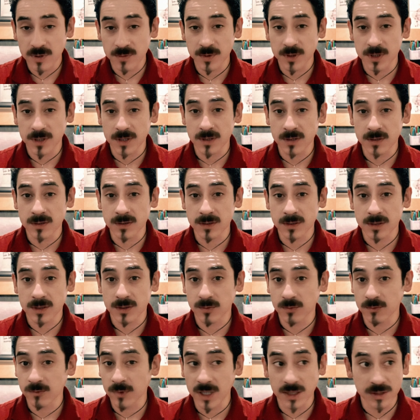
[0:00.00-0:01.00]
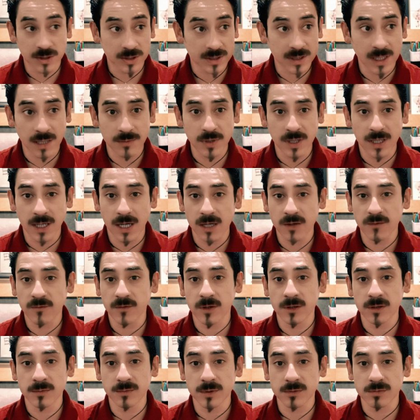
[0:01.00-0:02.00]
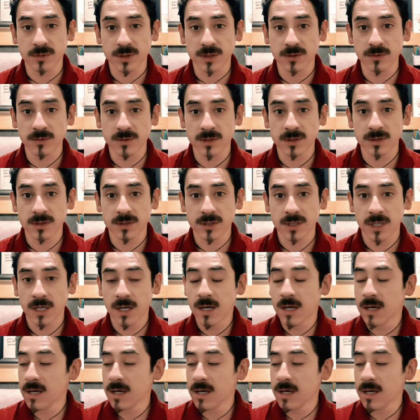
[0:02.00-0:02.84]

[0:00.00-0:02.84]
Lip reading: because when I just have a high volume of students,